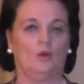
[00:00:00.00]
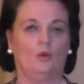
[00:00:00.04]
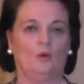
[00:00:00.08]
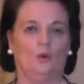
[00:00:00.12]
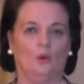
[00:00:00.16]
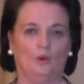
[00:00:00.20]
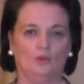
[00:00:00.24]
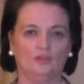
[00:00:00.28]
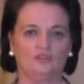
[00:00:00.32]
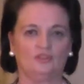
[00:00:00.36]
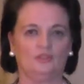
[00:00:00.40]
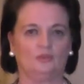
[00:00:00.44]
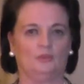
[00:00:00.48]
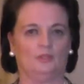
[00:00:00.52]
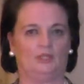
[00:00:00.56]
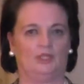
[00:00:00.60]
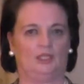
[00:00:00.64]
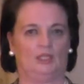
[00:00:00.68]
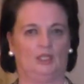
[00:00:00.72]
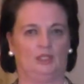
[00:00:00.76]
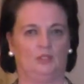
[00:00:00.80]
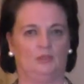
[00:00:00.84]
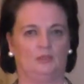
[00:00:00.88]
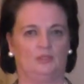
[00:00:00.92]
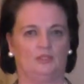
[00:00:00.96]
Also
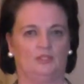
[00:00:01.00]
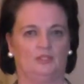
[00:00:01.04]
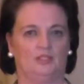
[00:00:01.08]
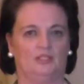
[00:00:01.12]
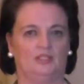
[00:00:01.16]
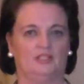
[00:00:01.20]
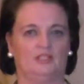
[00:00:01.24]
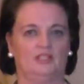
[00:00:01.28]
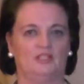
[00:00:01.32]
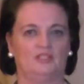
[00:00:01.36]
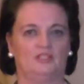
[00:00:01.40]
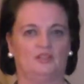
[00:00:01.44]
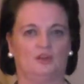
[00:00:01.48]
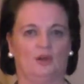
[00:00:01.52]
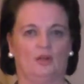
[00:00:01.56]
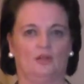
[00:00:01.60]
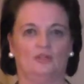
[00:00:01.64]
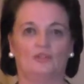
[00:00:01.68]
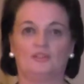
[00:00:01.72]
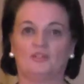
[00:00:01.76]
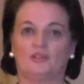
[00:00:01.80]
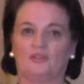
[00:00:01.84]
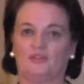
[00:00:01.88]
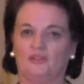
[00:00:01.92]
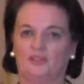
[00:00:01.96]
included in these
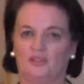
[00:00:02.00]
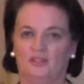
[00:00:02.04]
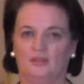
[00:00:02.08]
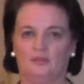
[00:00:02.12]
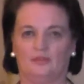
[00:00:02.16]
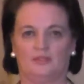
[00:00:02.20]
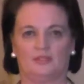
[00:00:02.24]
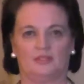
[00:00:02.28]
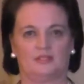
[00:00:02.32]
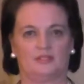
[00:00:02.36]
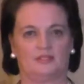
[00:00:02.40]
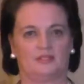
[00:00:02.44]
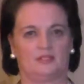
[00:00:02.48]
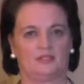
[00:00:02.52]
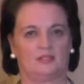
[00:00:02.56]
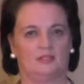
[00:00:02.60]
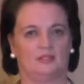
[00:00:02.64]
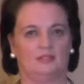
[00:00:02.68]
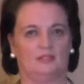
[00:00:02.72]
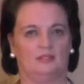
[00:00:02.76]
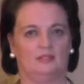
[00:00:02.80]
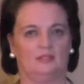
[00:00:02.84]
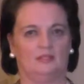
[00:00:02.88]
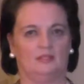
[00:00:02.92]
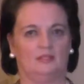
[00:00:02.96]
scholars are theorists.
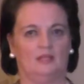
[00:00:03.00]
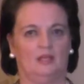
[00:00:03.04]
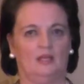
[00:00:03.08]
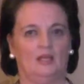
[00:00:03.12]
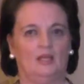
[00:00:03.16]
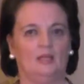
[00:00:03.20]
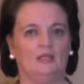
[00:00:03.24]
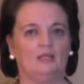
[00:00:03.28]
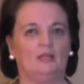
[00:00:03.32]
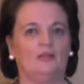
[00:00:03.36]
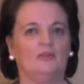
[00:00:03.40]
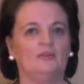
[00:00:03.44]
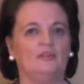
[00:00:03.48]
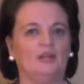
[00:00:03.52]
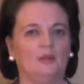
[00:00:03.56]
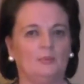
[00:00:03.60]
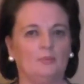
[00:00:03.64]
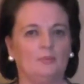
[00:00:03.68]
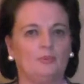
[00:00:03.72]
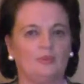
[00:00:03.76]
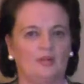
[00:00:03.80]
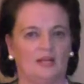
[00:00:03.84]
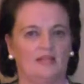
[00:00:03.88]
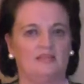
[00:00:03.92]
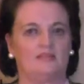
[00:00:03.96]
Now, their
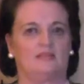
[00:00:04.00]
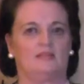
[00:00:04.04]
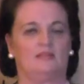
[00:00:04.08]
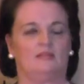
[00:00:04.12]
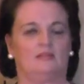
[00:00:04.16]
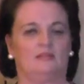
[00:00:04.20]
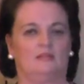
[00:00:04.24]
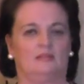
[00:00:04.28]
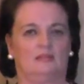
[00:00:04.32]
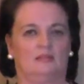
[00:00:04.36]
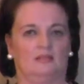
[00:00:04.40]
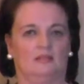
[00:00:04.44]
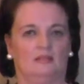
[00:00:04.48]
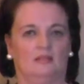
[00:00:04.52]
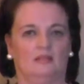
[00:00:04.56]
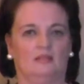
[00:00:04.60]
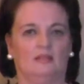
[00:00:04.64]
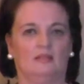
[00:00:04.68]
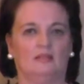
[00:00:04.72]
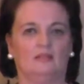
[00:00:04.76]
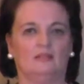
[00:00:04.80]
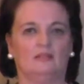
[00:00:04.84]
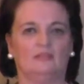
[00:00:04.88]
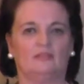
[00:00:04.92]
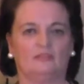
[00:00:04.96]
presence
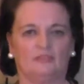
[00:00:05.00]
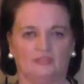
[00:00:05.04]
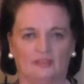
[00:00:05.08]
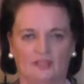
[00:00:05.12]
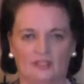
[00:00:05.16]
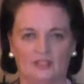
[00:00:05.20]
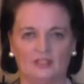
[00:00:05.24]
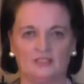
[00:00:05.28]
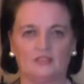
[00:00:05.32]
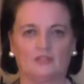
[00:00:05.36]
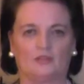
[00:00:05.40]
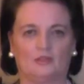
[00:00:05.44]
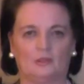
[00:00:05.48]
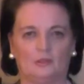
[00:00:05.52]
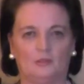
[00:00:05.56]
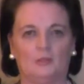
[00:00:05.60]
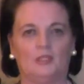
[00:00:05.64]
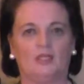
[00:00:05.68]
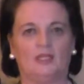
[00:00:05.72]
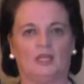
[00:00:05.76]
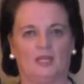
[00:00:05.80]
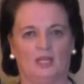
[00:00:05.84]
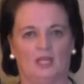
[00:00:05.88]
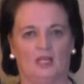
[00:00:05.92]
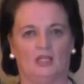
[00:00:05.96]
in the field of
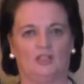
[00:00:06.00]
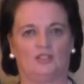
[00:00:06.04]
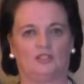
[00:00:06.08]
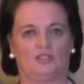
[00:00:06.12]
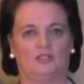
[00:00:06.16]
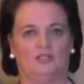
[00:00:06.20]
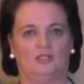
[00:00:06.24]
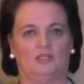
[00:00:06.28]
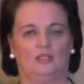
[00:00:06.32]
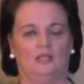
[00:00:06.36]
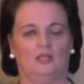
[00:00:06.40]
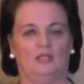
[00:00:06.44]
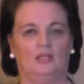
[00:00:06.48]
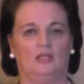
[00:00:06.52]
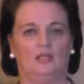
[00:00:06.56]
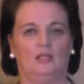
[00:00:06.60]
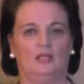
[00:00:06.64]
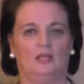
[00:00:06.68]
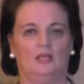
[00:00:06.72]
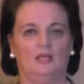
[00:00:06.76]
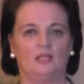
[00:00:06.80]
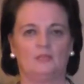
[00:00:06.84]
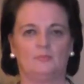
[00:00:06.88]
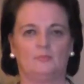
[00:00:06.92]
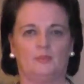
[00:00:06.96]
communication
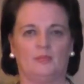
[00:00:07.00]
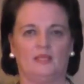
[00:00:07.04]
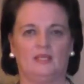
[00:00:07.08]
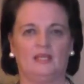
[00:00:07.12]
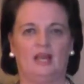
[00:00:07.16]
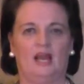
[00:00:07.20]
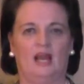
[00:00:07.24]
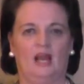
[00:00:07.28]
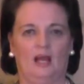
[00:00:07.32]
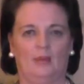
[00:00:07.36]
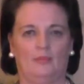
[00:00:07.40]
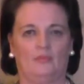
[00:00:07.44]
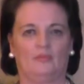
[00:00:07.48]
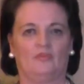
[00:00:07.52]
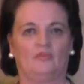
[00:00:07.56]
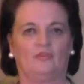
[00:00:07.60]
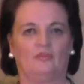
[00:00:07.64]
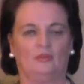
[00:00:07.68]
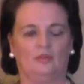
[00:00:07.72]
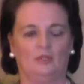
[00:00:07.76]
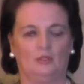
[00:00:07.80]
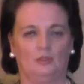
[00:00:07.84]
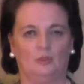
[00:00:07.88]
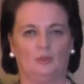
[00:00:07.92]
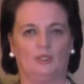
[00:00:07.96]
has been
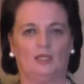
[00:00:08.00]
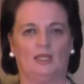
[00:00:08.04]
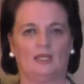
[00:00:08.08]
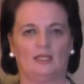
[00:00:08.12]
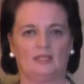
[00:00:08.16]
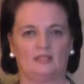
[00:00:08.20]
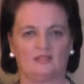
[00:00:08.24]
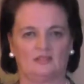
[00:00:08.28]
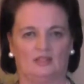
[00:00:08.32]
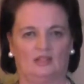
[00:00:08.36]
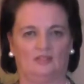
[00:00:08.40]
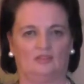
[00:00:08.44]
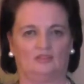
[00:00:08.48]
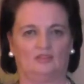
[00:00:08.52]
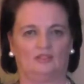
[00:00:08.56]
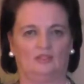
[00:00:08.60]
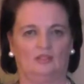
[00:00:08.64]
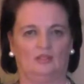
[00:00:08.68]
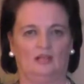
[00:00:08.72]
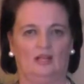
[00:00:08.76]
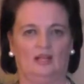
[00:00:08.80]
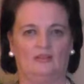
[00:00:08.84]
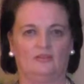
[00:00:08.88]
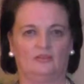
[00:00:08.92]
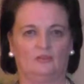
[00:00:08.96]
absolutely
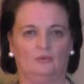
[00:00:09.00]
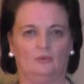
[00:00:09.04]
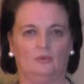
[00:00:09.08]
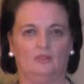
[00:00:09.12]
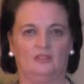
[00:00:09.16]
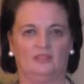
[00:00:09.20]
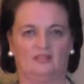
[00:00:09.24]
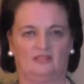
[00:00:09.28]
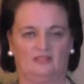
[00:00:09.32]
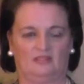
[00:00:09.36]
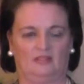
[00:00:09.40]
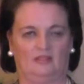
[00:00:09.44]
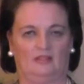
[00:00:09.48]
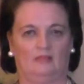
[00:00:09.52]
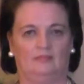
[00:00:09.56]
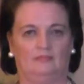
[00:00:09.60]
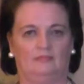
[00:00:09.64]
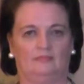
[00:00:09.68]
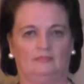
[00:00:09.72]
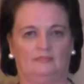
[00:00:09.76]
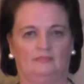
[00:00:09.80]
essential, as you will see.